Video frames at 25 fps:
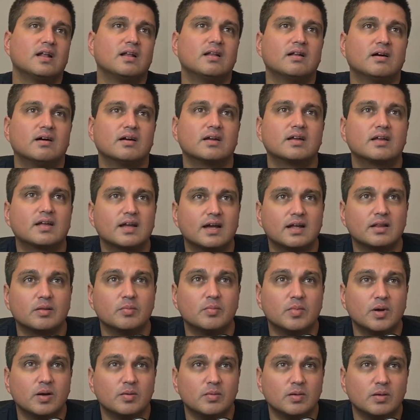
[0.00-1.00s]
Like at the
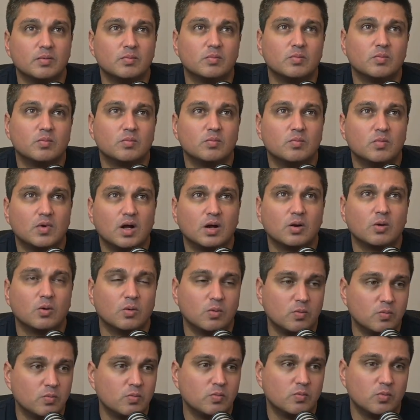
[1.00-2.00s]
moment, a
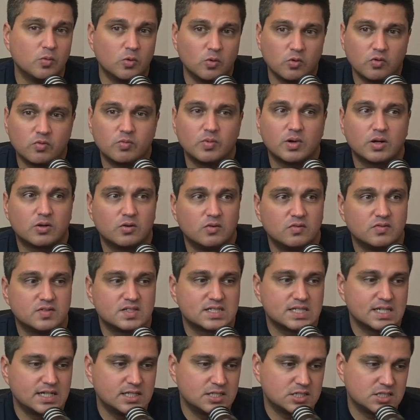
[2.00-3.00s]
lot more of my
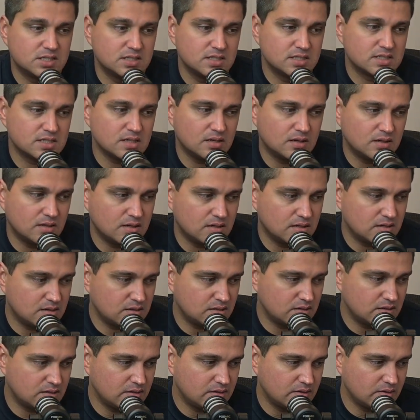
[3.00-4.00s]
conversations
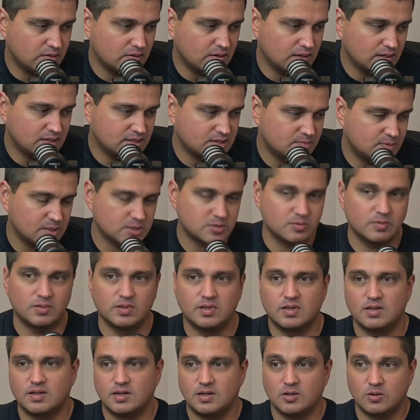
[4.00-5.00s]
are like, especially
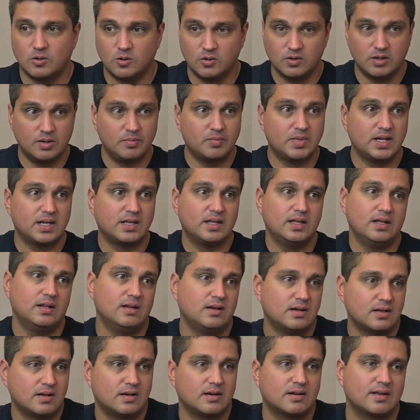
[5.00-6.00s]
with like Holly and Becky,
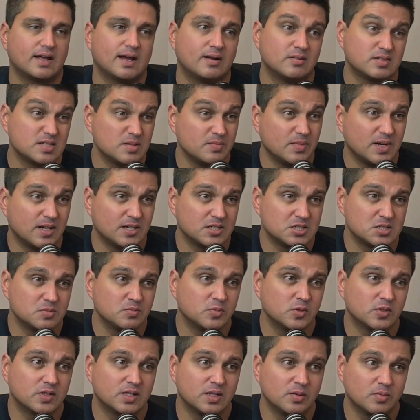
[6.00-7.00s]
like our accounting manager and
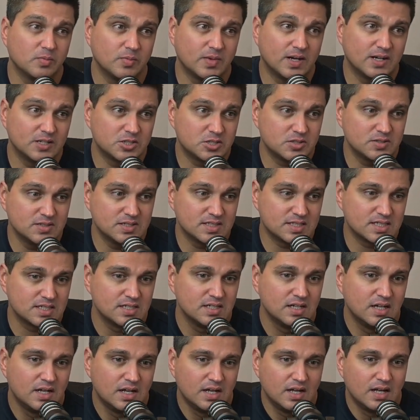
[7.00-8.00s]
bookkeeping manager, is,
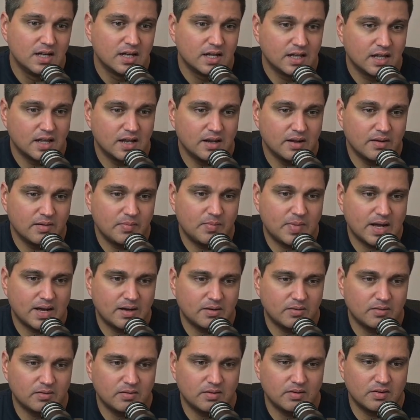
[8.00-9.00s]

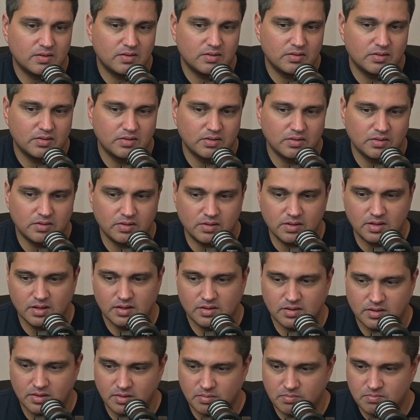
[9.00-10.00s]
about
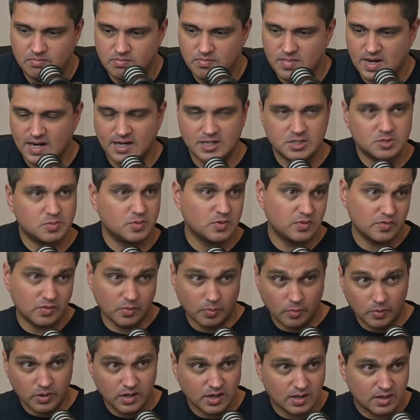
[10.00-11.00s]
the management of
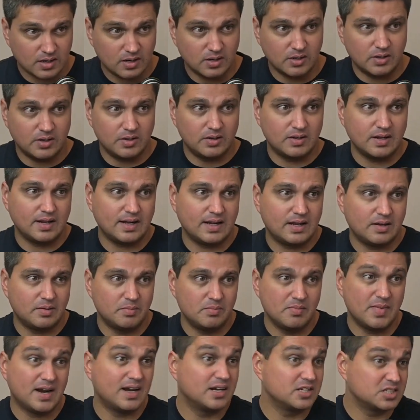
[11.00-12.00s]
the workload,
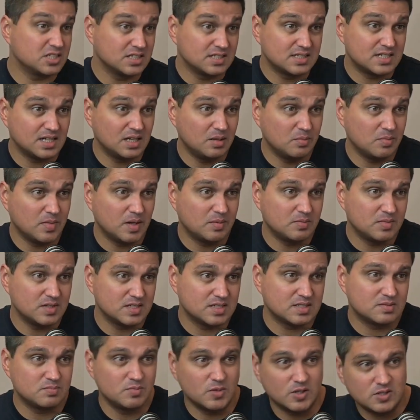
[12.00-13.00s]
managing team
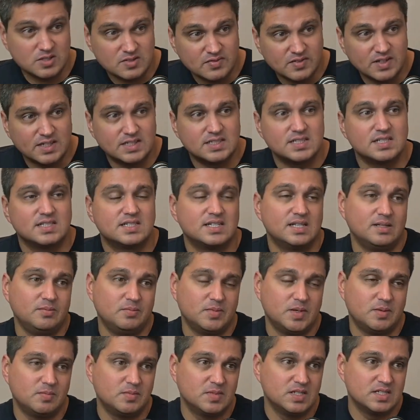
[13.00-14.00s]
members, motivating team
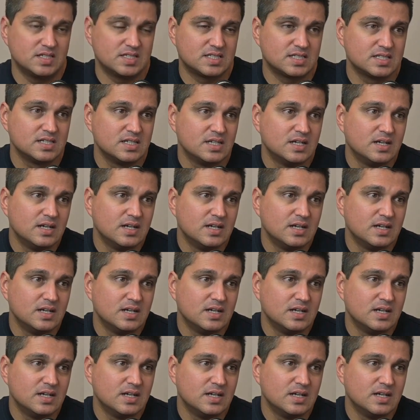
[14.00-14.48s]
members.